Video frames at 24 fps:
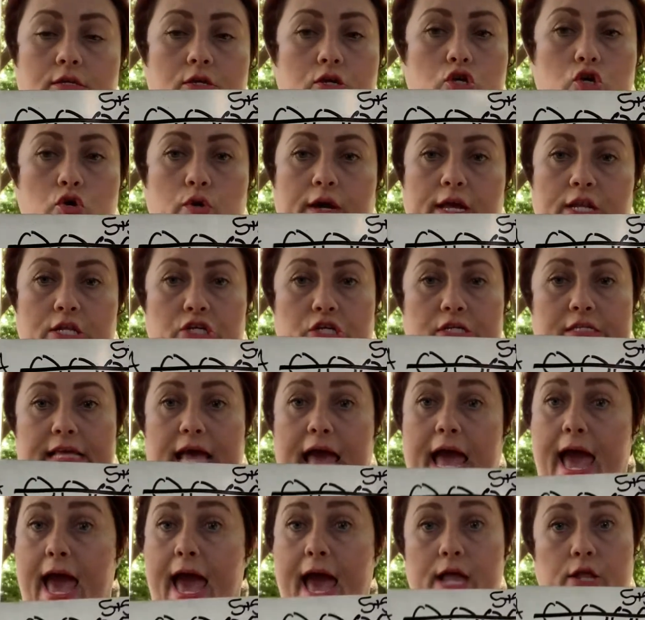You can just
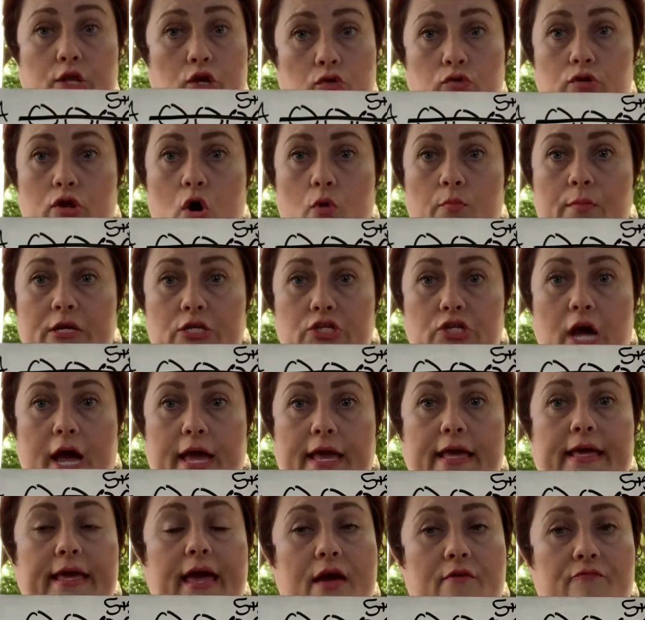add, Miss
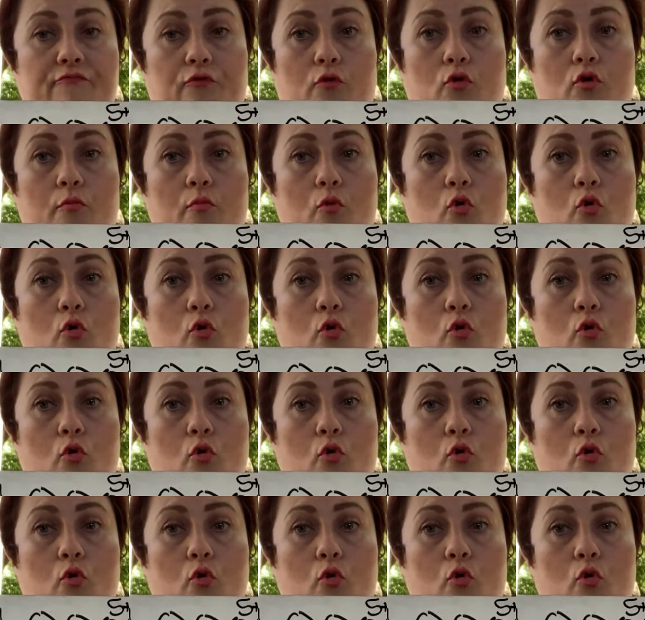Shaheen gave 4